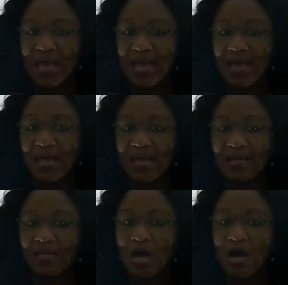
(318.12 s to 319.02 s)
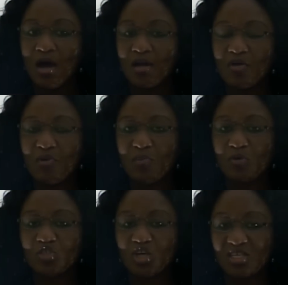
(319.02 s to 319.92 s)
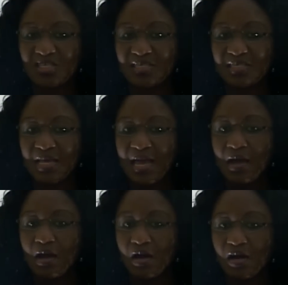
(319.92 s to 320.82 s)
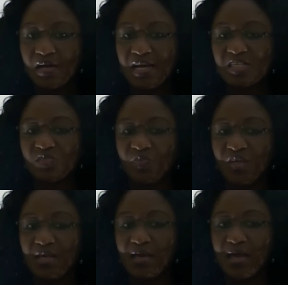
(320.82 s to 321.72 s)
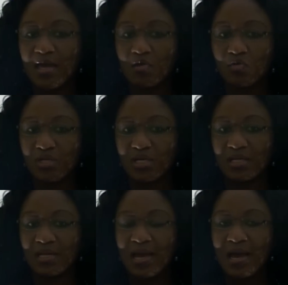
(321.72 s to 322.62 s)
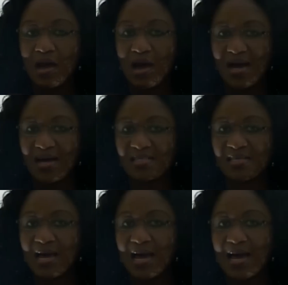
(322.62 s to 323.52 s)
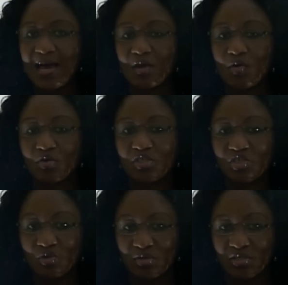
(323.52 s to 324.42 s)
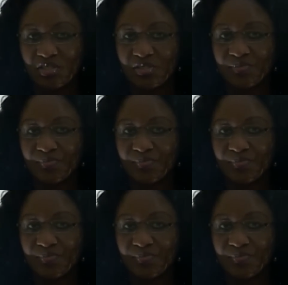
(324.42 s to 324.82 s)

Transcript: and Honorable Justice Ernest V.A. Gooding as High Court Judge.